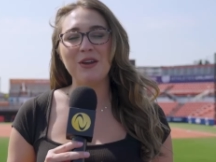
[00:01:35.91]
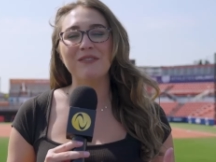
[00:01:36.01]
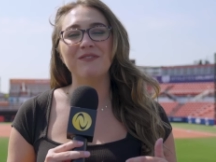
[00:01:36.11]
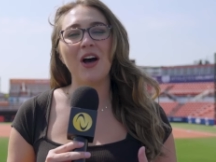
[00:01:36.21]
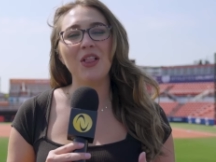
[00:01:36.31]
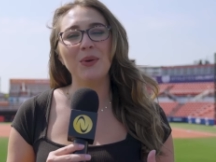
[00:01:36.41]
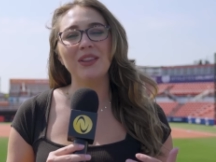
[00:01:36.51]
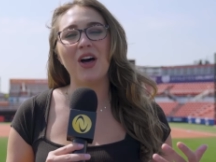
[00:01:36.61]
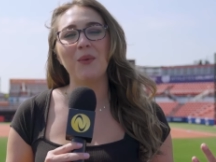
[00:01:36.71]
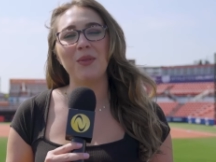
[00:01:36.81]
You can
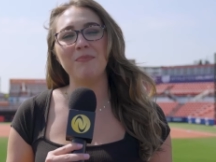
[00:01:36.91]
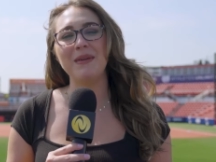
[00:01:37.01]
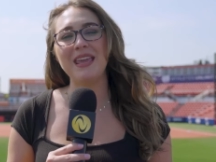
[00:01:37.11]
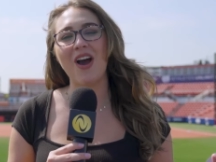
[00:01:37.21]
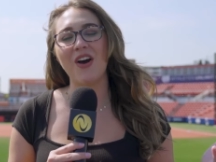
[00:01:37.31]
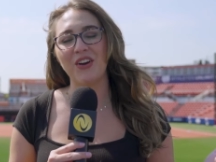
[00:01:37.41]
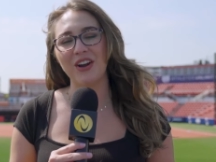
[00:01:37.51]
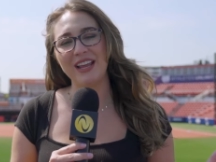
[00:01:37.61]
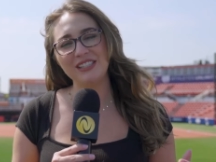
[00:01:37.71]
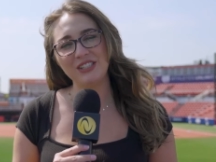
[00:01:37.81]
follow along with me on
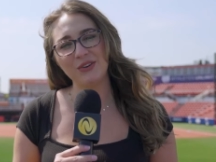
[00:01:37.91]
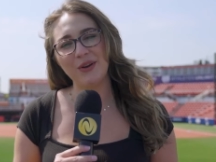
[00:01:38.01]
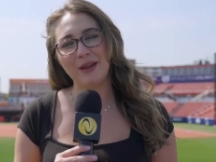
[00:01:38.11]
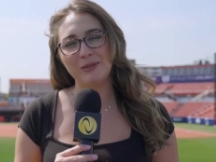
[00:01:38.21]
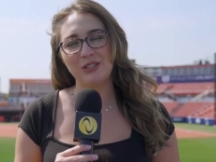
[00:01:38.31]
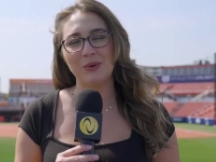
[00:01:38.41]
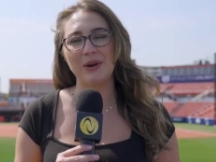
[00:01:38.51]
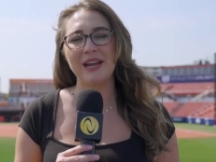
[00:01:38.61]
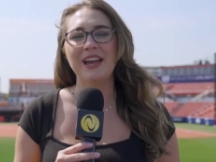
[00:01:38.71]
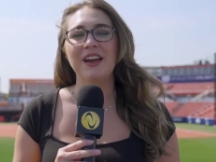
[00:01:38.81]
our Instagram
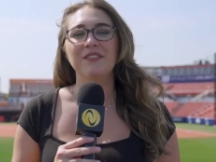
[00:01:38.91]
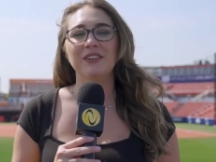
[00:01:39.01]
story